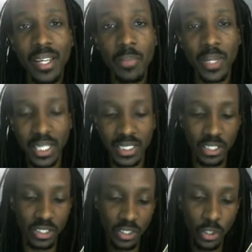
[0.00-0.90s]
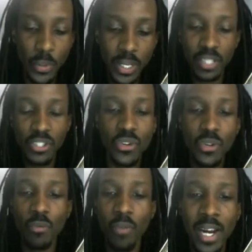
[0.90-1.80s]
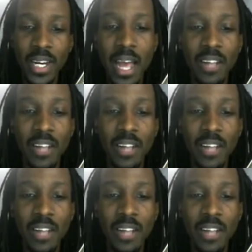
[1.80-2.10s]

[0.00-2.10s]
because they're doing it to you right now.